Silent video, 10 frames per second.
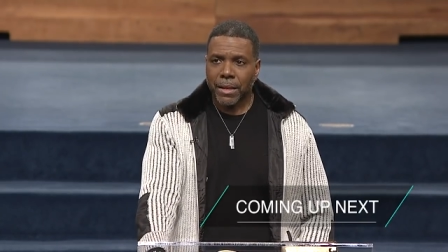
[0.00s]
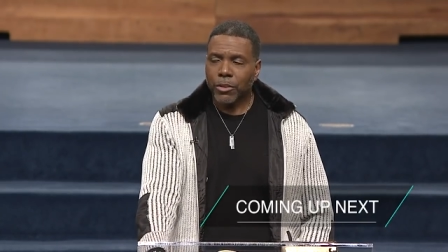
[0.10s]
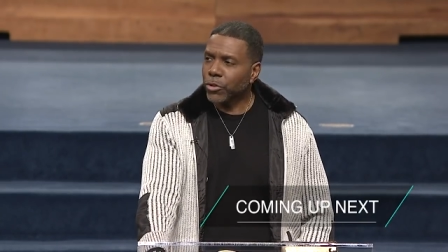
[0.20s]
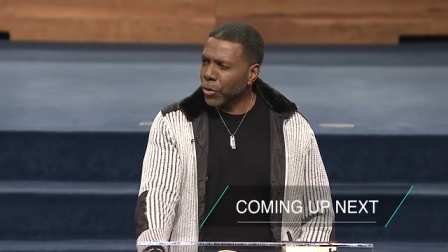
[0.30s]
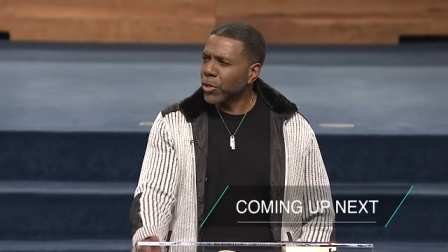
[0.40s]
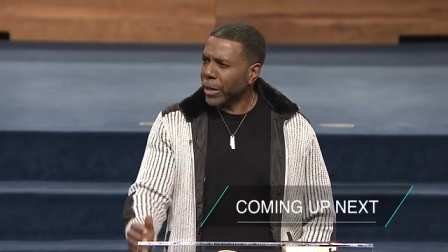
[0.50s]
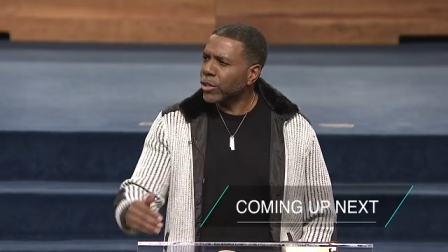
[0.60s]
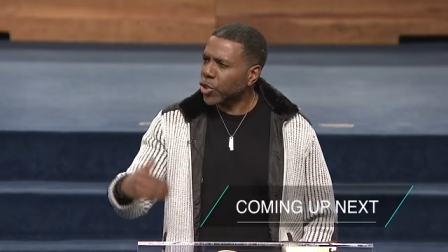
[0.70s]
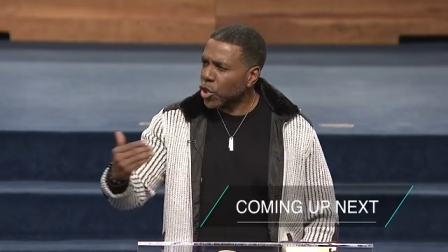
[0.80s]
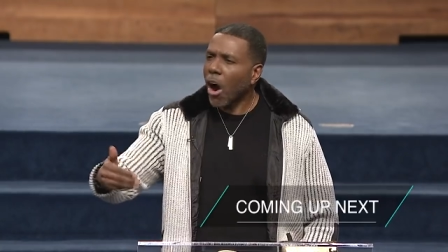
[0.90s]
you, you, you can
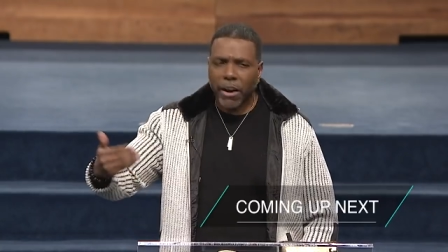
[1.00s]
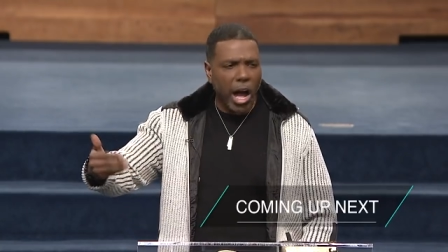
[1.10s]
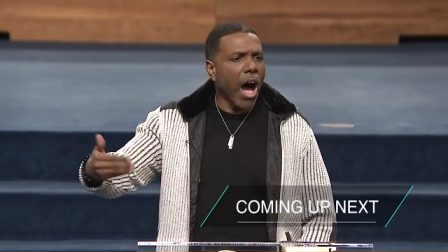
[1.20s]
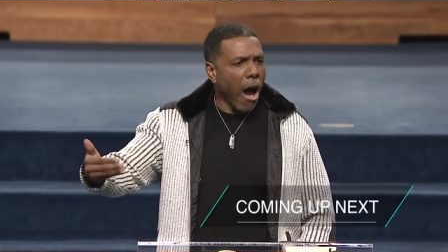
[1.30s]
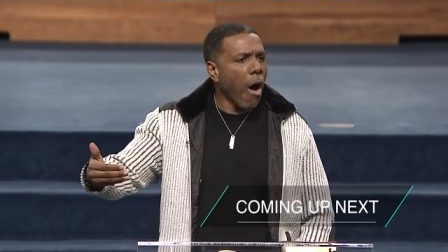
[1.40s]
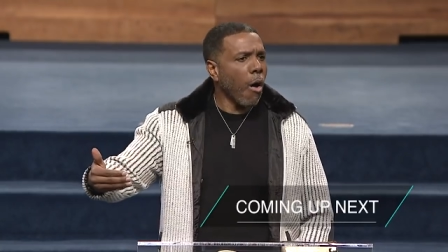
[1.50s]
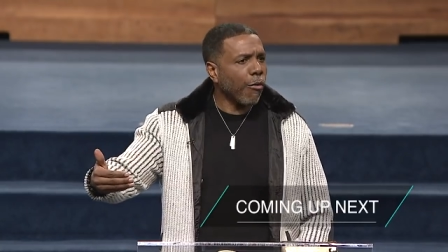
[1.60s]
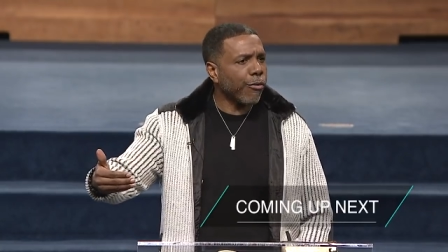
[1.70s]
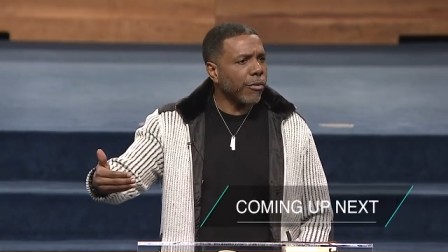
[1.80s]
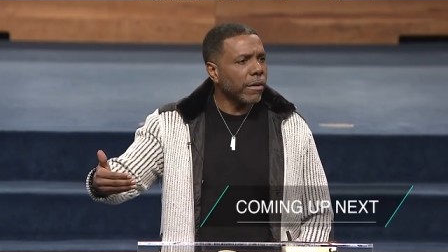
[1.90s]
start
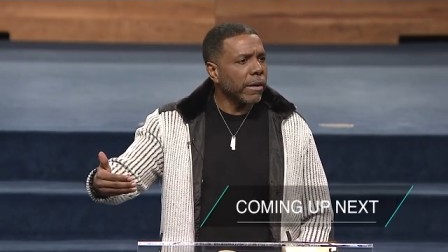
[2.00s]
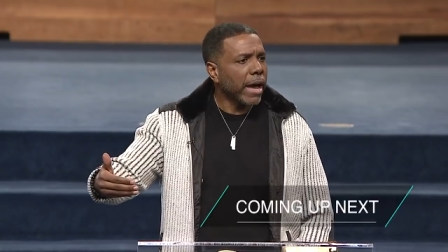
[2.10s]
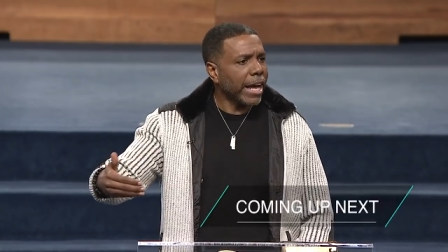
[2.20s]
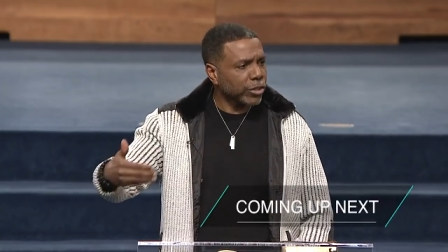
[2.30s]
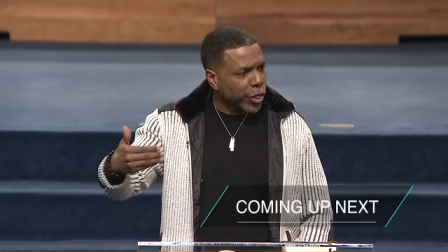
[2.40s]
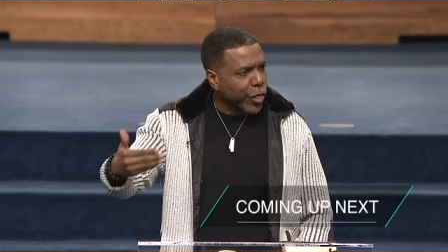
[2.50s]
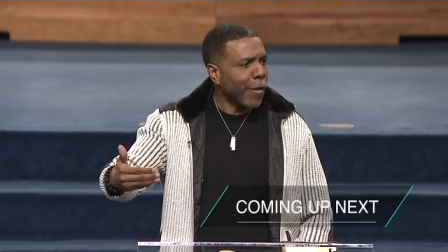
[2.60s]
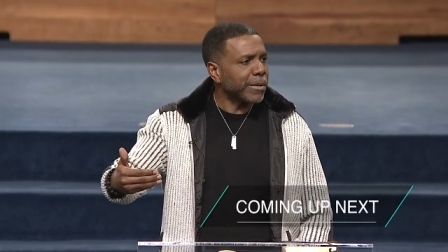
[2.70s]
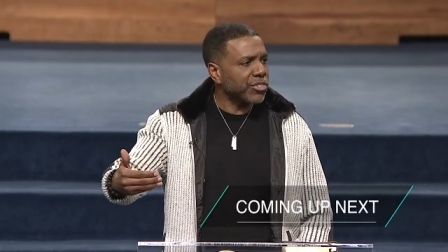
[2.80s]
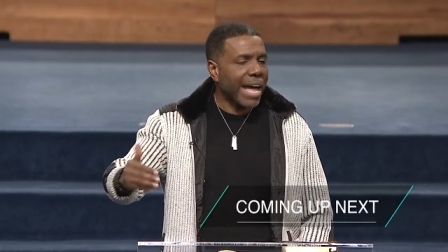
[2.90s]
off as a
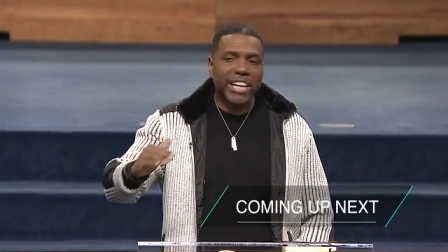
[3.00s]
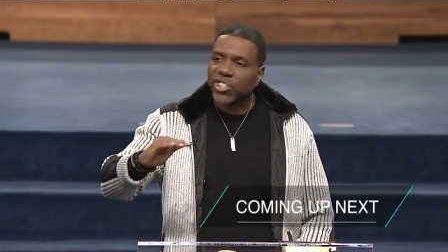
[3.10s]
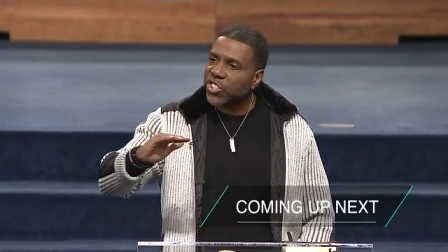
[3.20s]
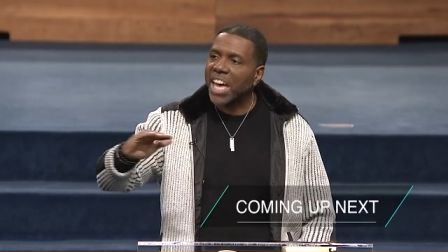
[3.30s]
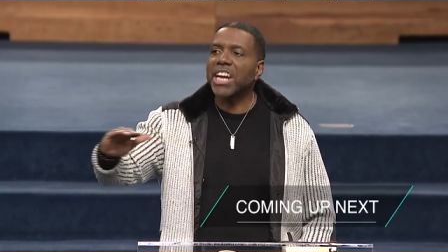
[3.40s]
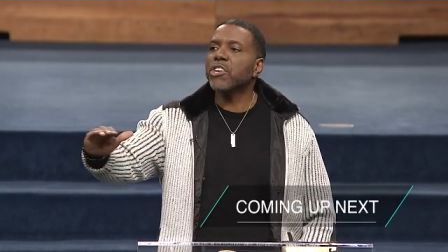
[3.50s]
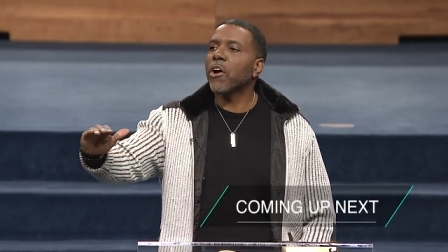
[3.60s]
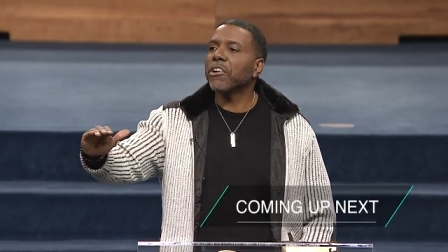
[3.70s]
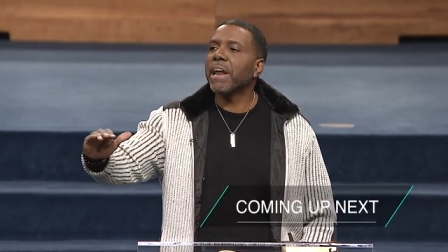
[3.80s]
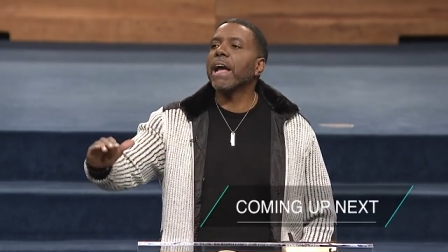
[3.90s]
thermostat setting
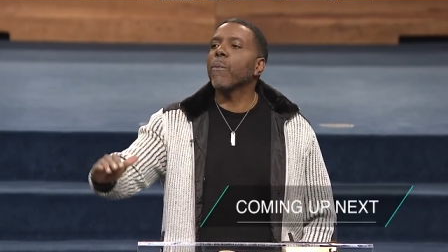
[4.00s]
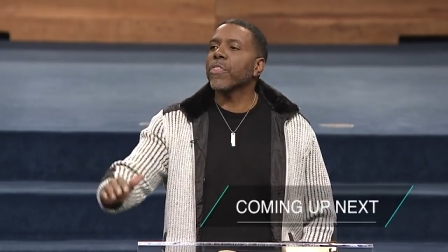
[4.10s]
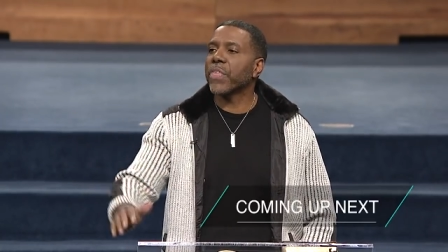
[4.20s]
your day with